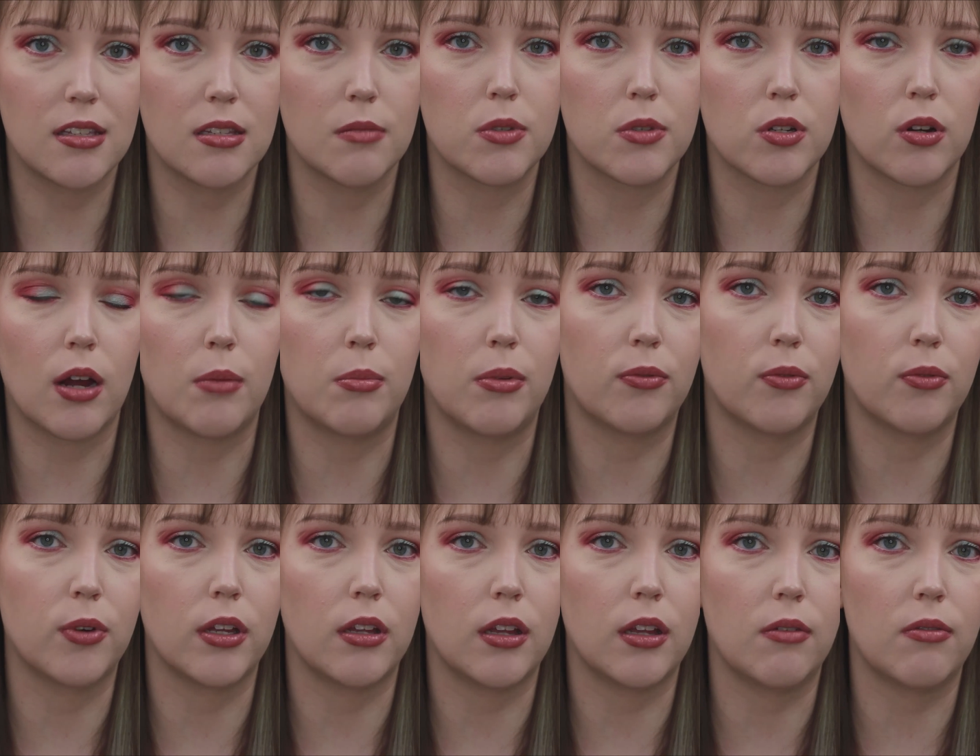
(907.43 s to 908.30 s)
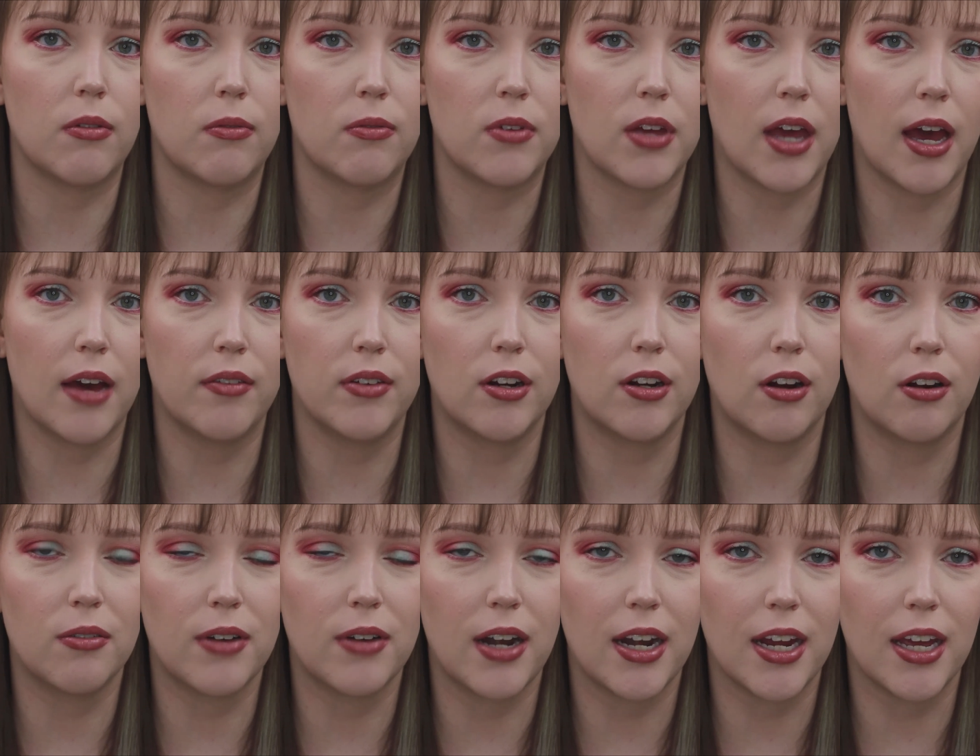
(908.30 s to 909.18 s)
subscribe before you leave if you haven't
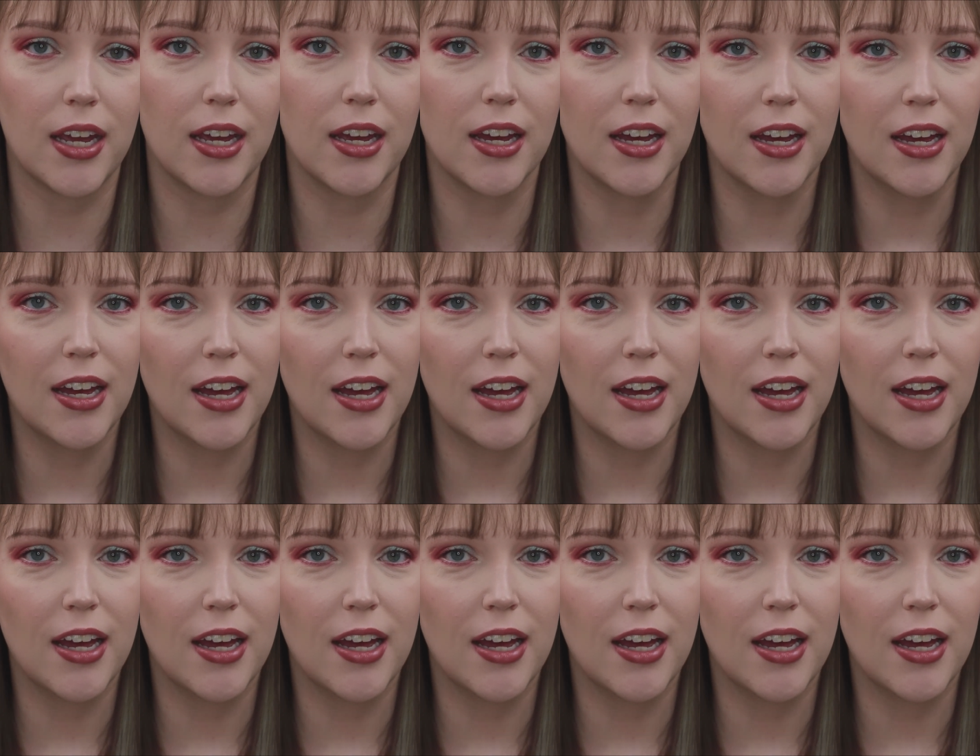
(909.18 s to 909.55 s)
already,